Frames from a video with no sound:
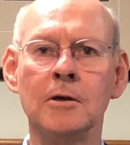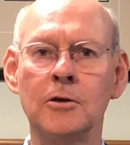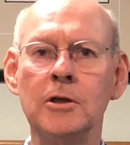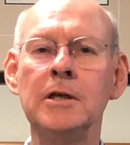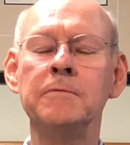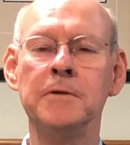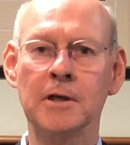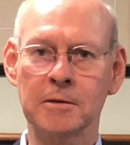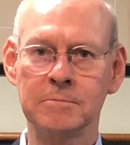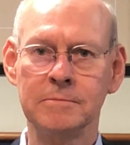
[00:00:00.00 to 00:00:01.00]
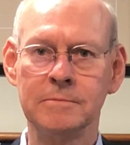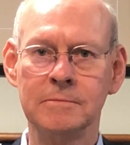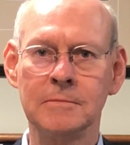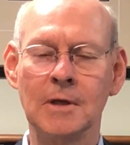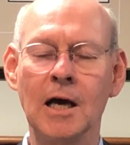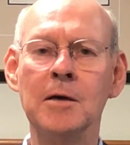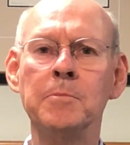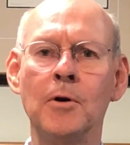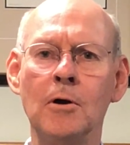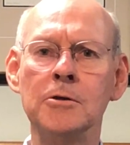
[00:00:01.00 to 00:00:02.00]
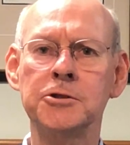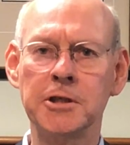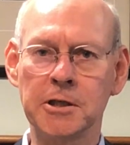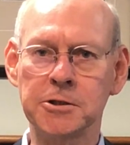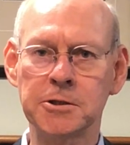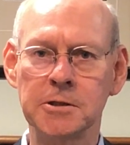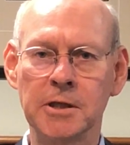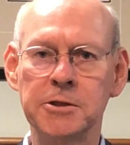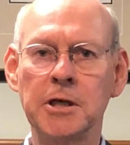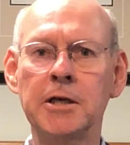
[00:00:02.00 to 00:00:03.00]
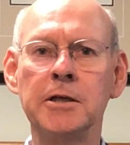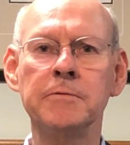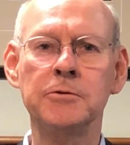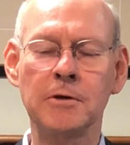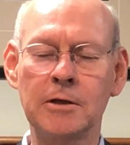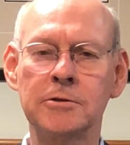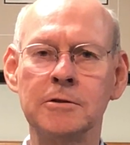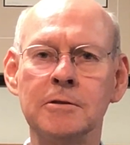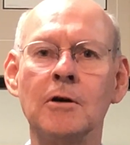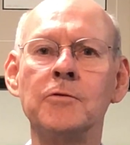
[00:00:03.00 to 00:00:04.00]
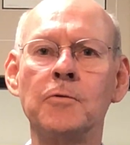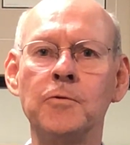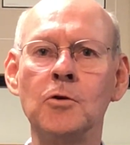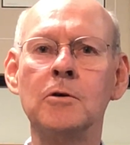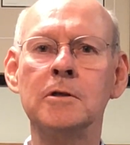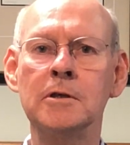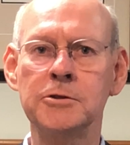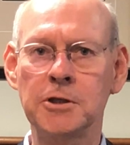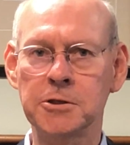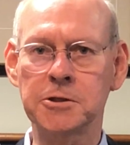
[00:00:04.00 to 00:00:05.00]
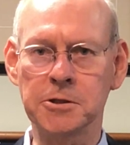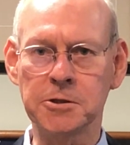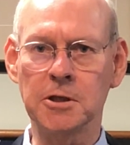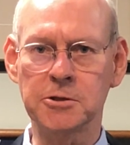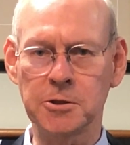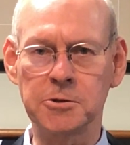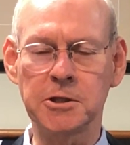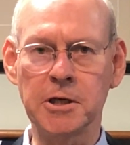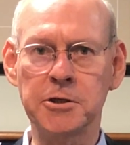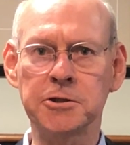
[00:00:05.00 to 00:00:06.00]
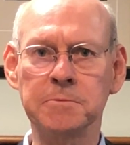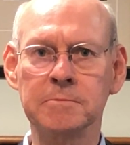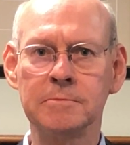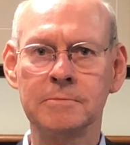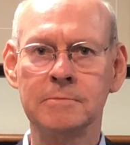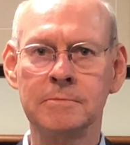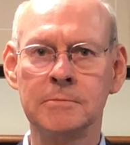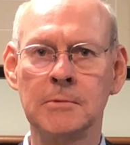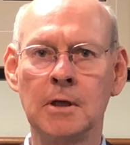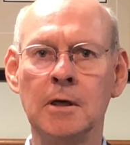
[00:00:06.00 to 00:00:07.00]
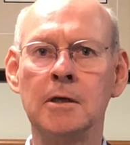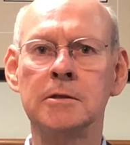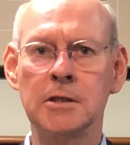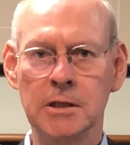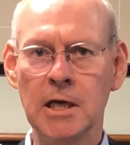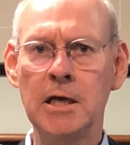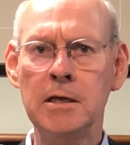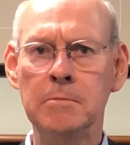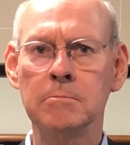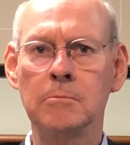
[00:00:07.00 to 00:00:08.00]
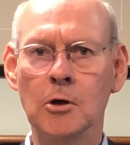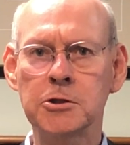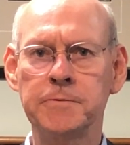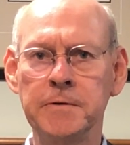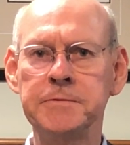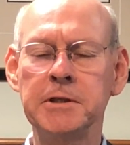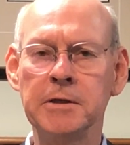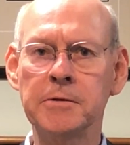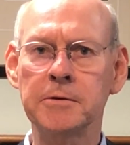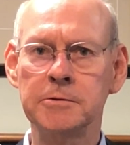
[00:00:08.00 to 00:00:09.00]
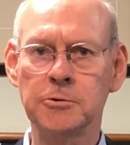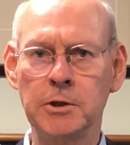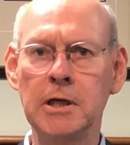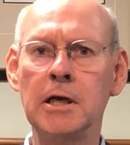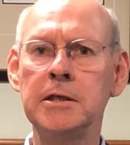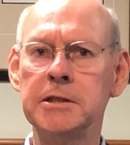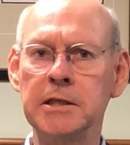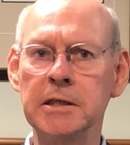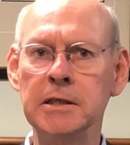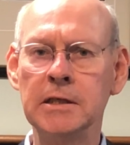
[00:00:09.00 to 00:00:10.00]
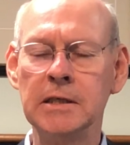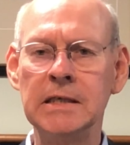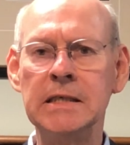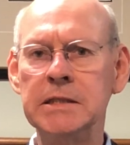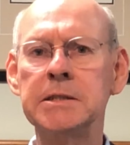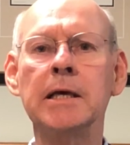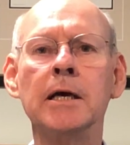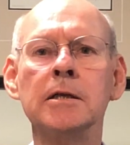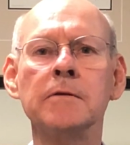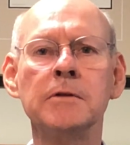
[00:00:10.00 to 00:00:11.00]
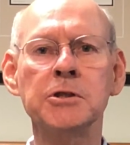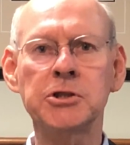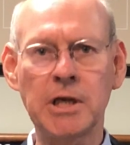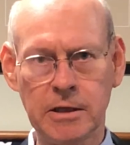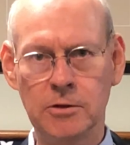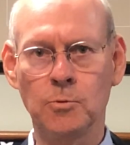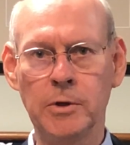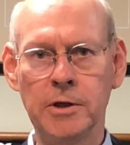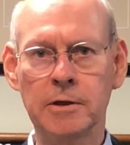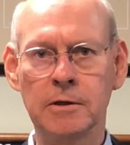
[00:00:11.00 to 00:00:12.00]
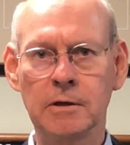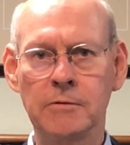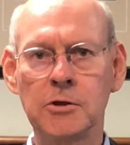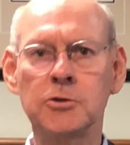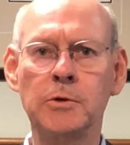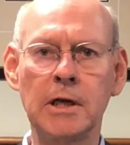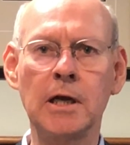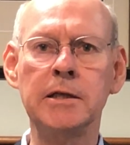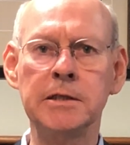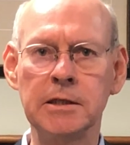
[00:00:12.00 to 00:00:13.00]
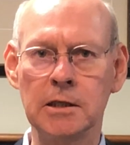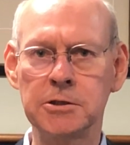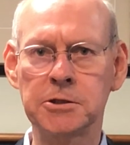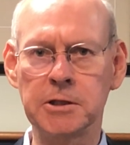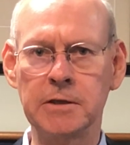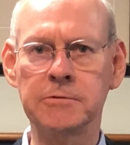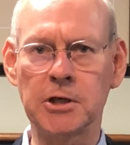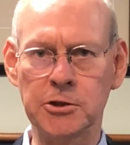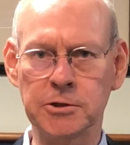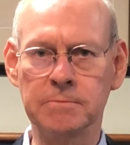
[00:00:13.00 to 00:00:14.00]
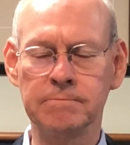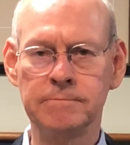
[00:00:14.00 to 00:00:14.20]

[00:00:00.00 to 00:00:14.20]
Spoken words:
Good evening. I'm Paul Jess, Executive Director of the Florida Justice Association. Today, March 15th, 2019, is the end of the second week of the 2019 legislative session.